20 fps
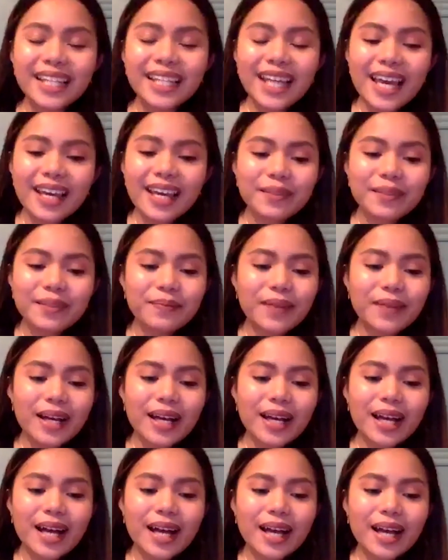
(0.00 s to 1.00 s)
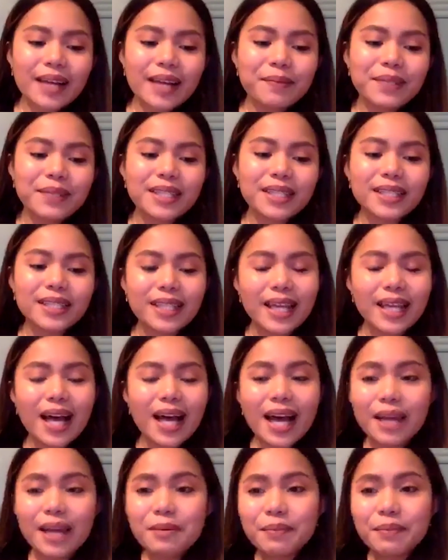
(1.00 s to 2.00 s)
I mean,
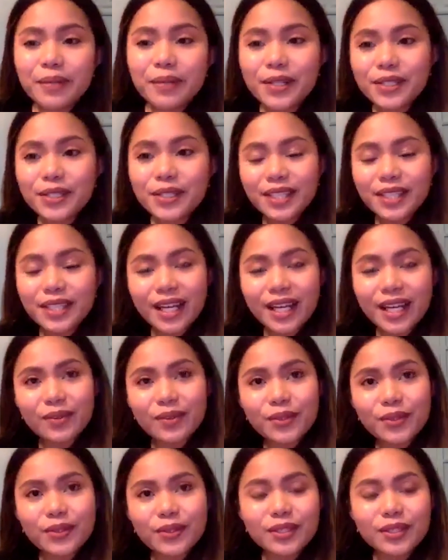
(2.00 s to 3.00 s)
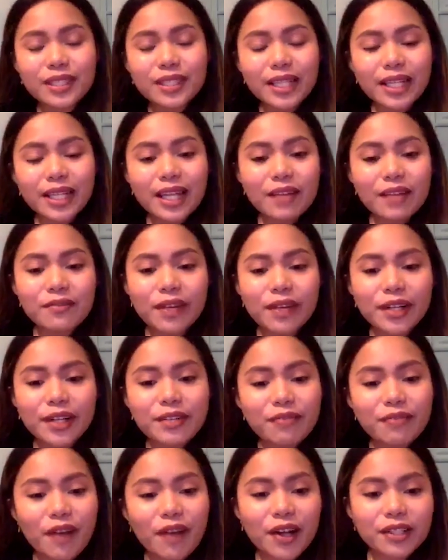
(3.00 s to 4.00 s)
I'm a person now who's like, I'm
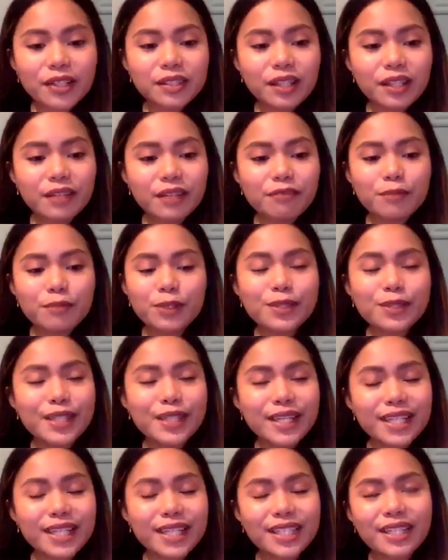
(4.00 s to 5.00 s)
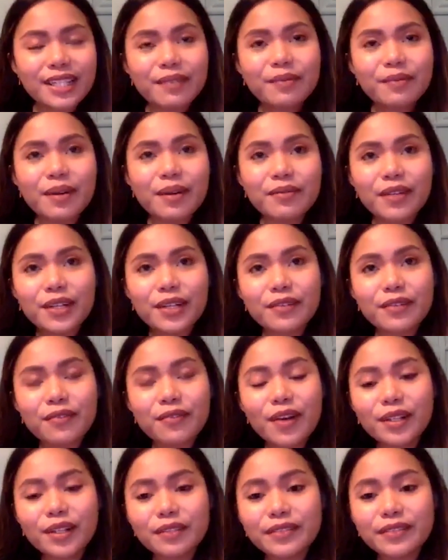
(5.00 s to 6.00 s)
very fond of music and I'm very
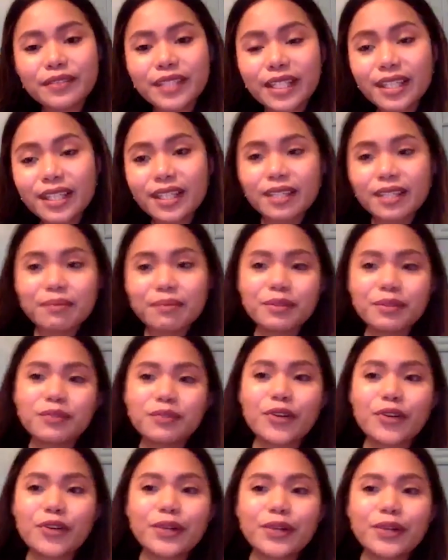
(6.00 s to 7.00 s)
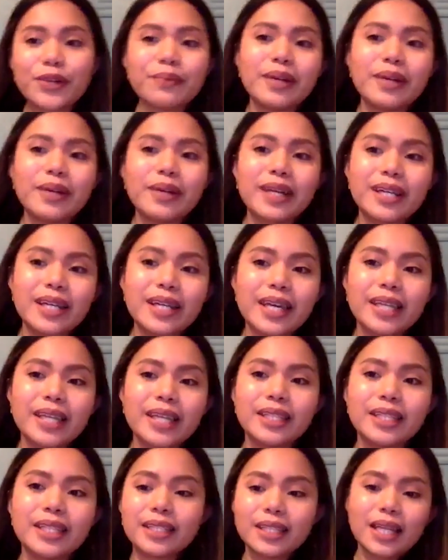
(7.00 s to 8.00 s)
fond of singing and performing,
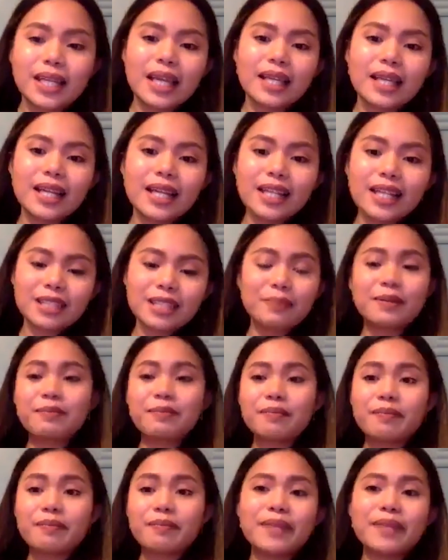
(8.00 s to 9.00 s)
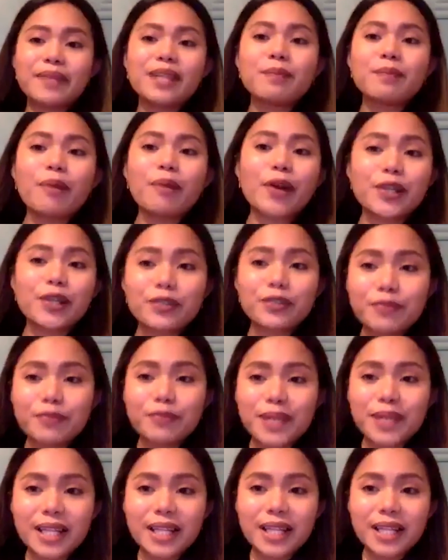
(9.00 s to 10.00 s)
and that has been a big part of
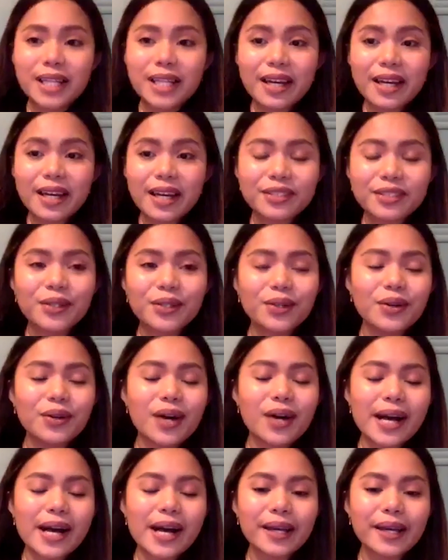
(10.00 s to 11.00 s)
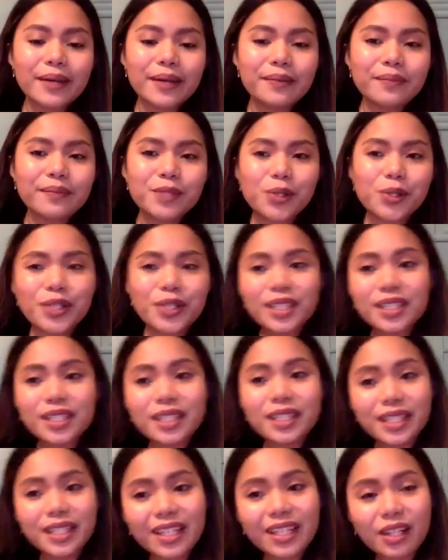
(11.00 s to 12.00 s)
my life. So joining
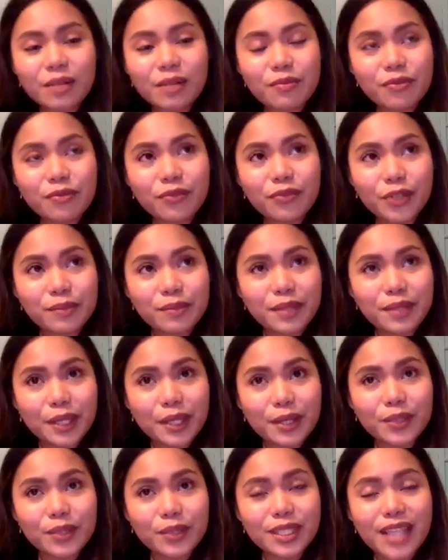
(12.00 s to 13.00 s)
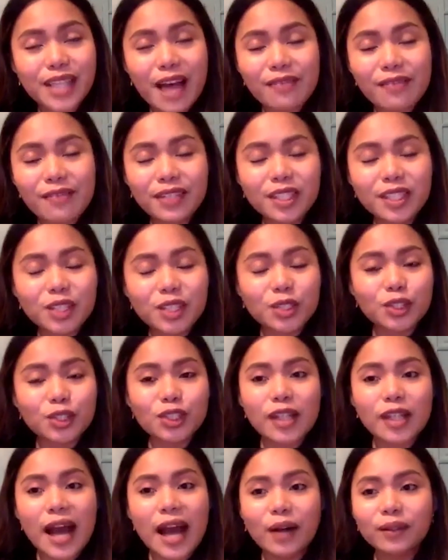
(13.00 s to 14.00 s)
the Glee Club for me was definitely
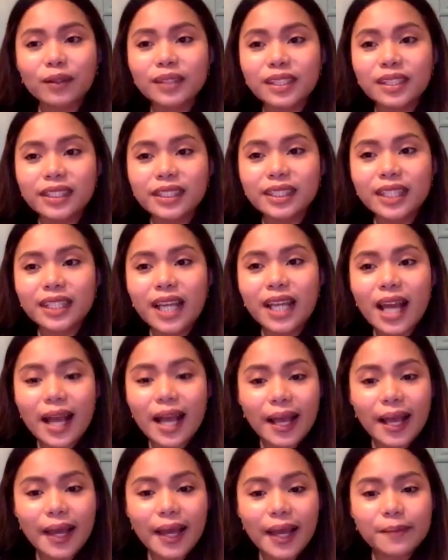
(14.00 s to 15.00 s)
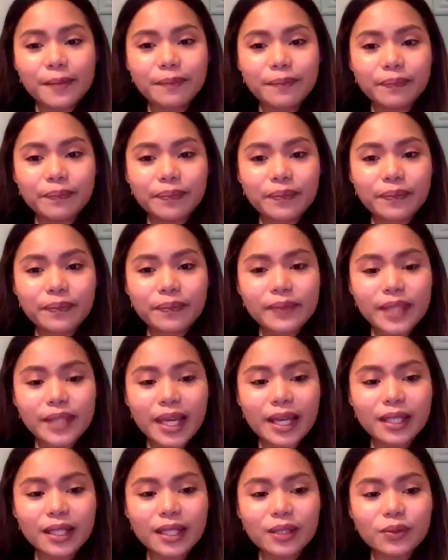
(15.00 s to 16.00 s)
such an outlet
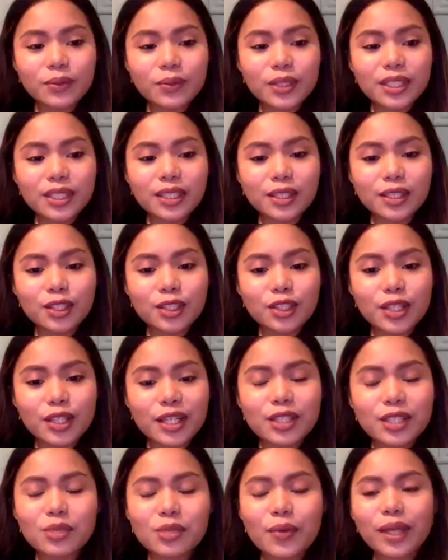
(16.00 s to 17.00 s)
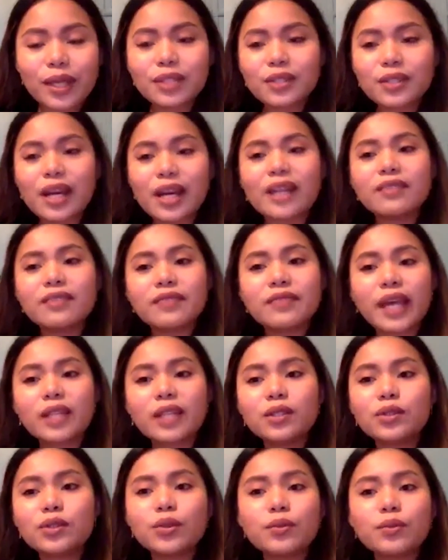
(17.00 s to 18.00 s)
and was such a nice way to kind of
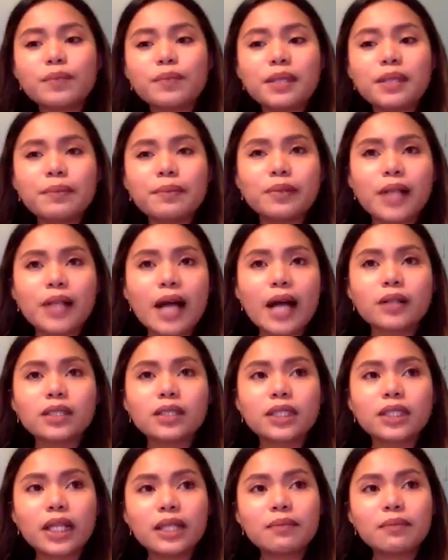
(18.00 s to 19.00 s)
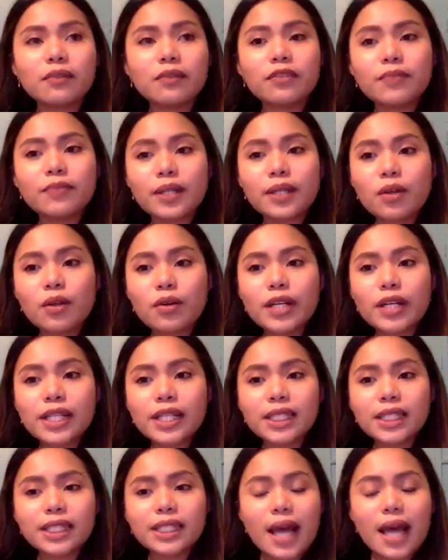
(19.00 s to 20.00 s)
get to know people outside of my
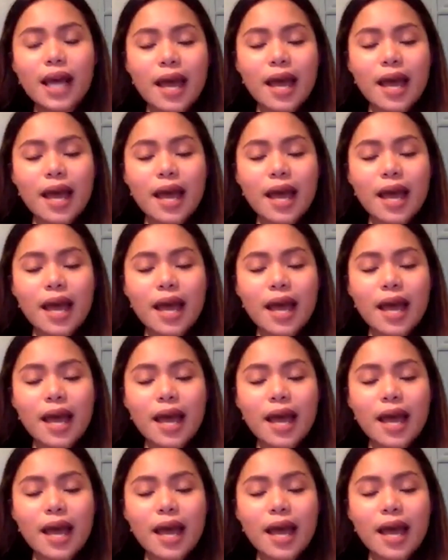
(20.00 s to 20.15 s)
course.